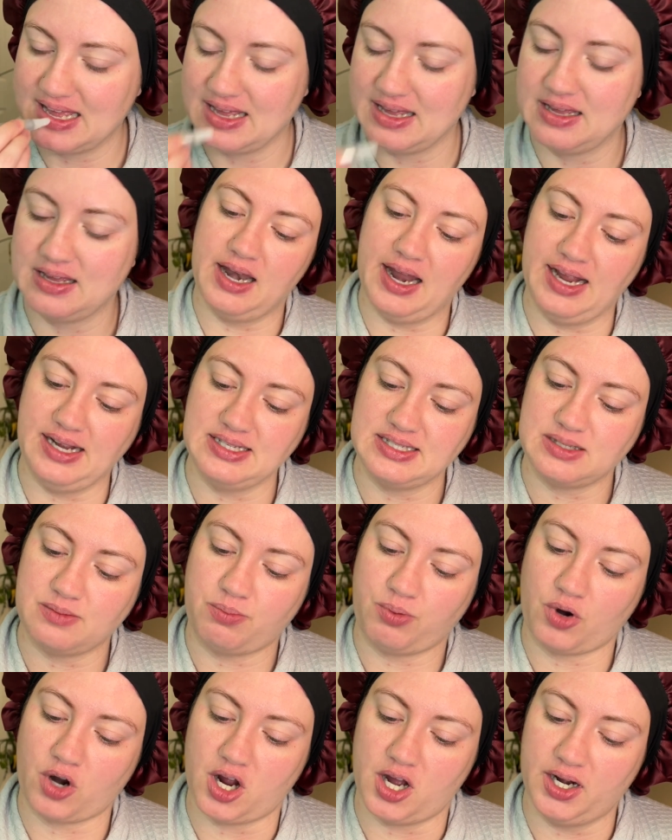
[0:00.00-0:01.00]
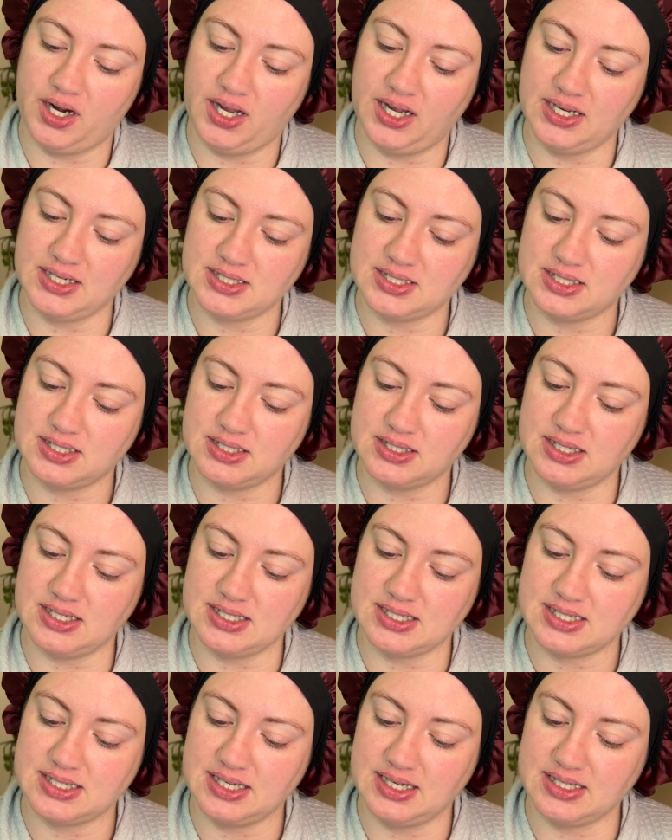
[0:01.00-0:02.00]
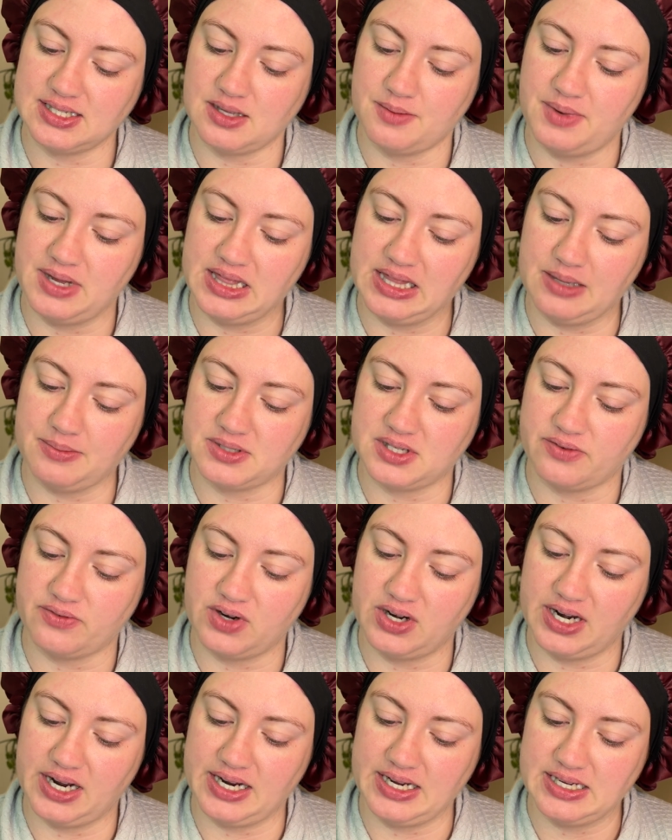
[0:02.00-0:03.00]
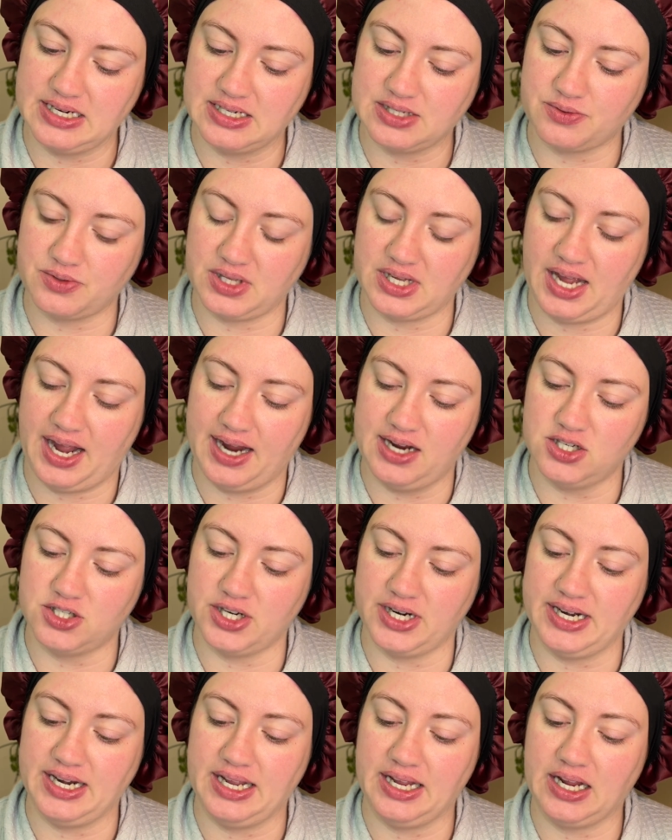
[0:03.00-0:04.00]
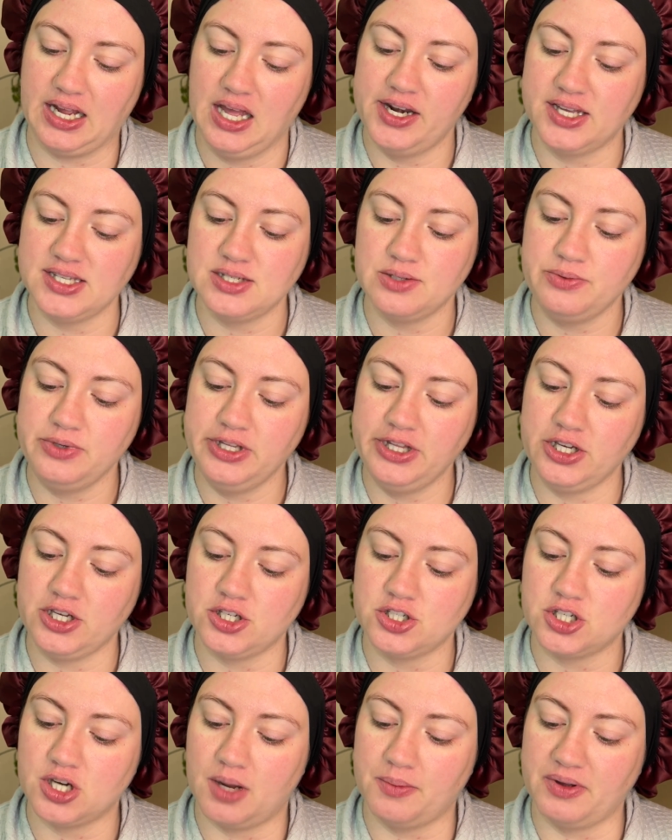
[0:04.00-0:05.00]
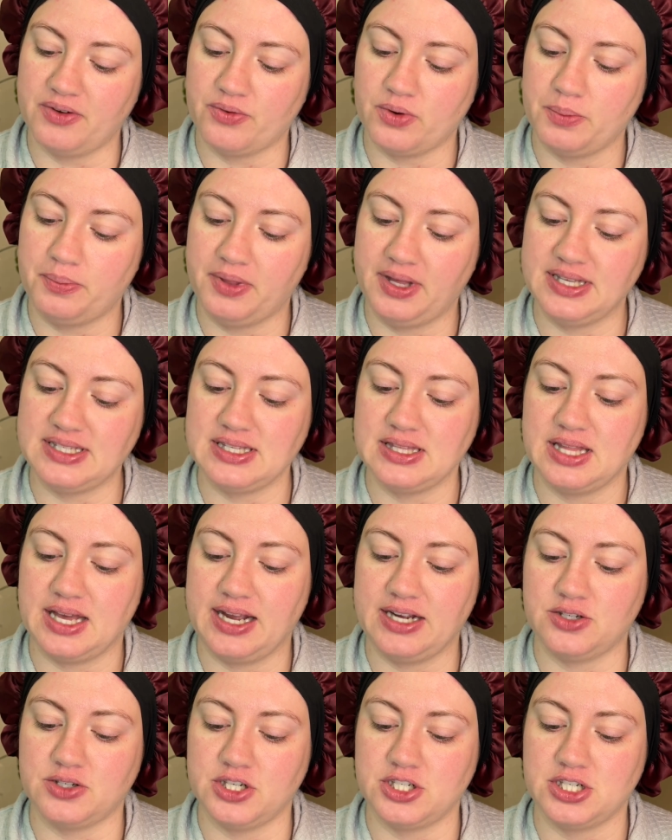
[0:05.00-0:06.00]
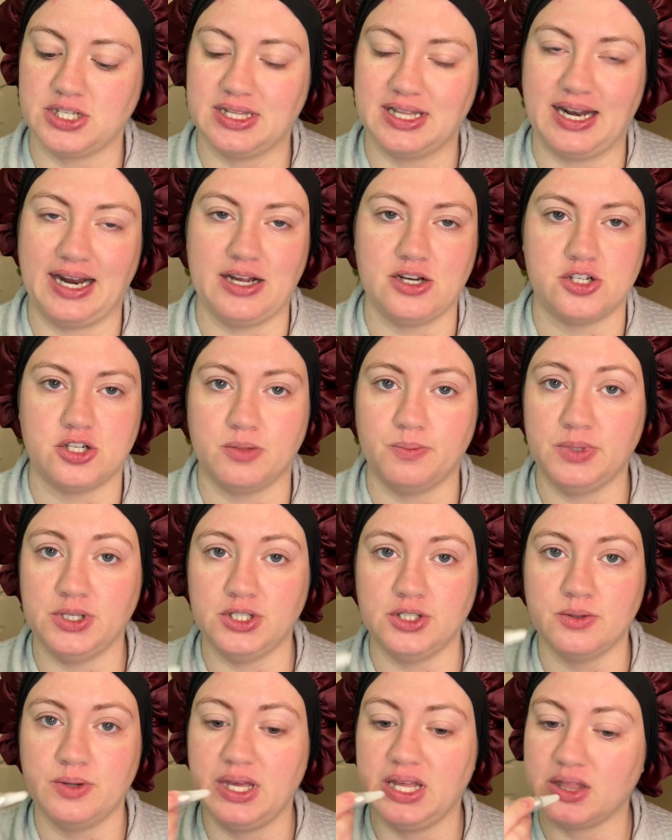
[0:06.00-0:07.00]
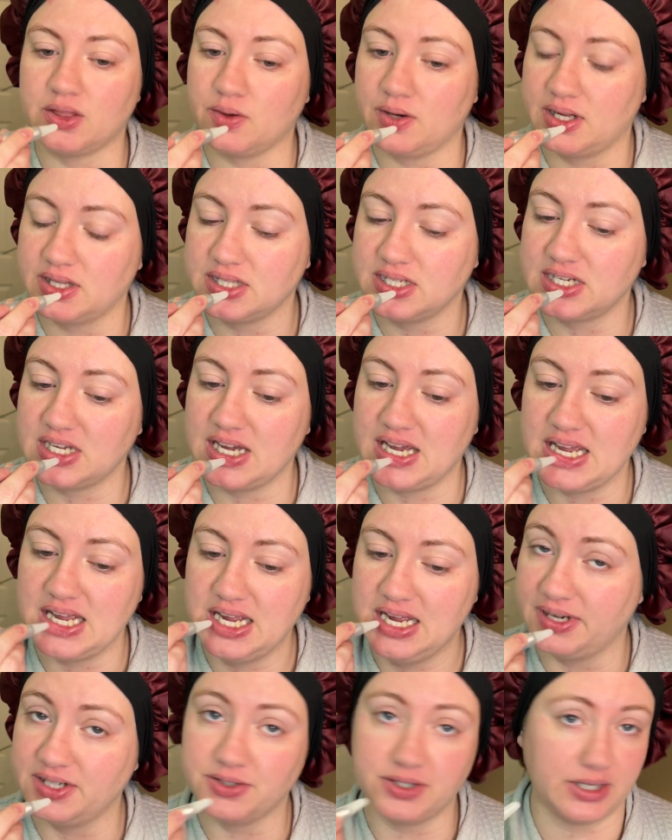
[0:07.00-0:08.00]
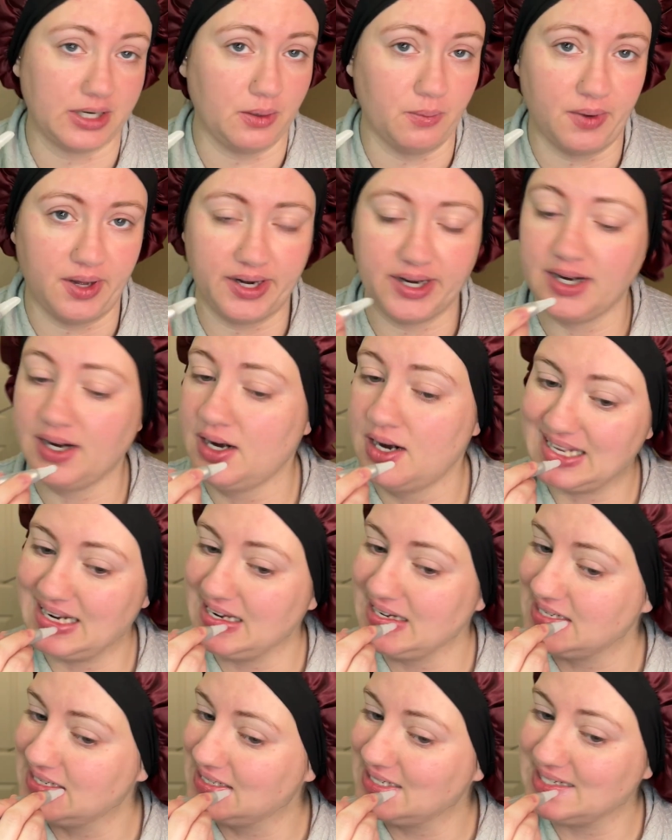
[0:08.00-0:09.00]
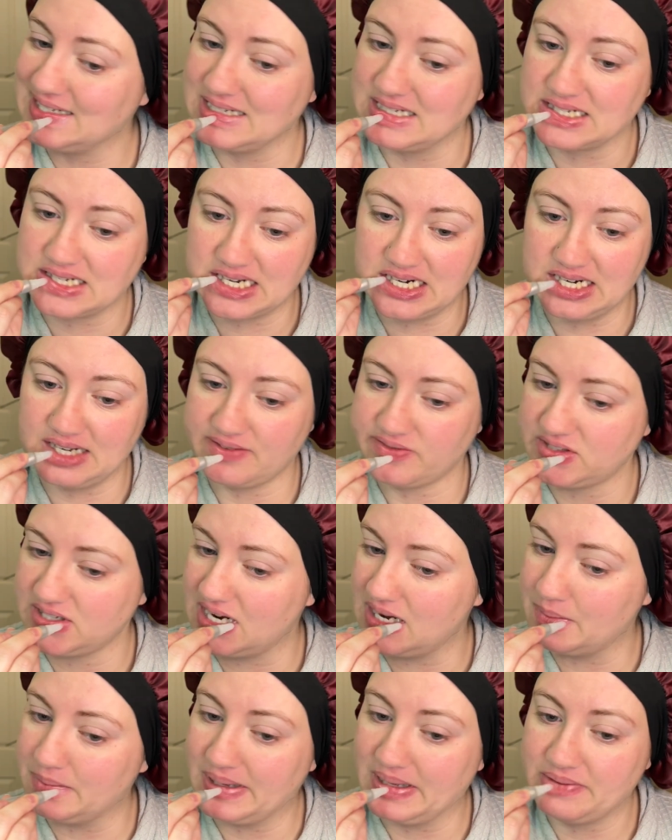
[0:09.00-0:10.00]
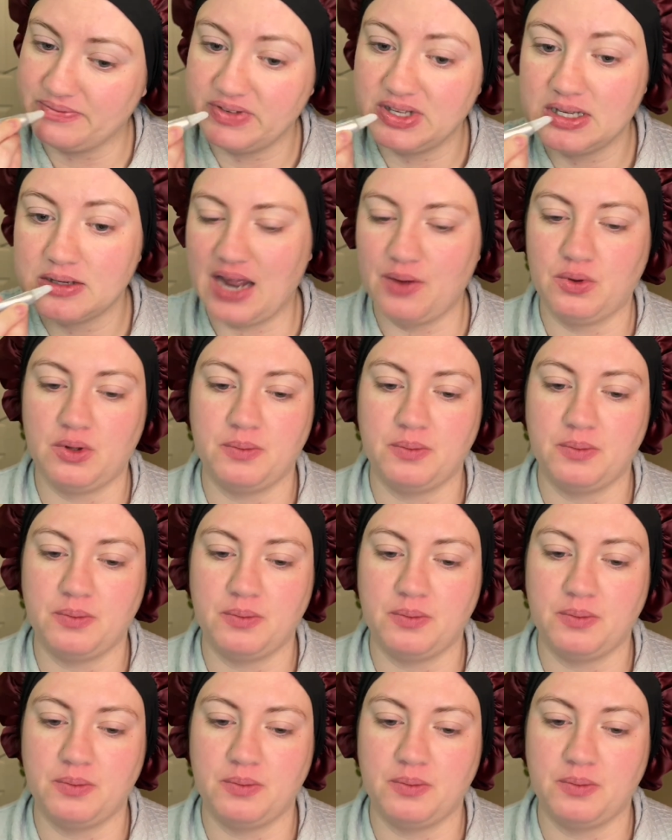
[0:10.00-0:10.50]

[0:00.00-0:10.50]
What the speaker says: nice product. It stays on my lips overnight and is really hydrating. It does a really good job of replacing the hydration that I should be doing throughout the day by drinking water. I don't do a good enough job of. I will